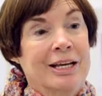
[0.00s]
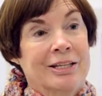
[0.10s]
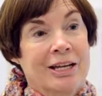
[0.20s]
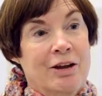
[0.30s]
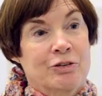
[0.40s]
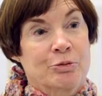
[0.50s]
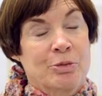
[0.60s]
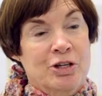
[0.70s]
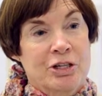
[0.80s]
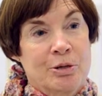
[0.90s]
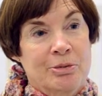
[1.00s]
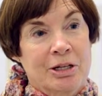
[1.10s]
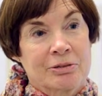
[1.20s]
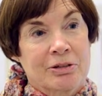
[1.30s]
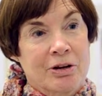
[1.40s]
they have to measure their
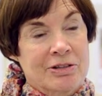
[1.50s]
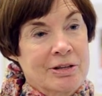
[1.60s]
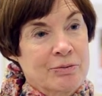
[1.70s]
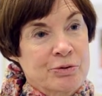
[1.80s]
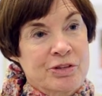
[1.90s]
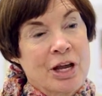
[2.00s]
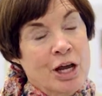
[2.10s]
blood glucose levels.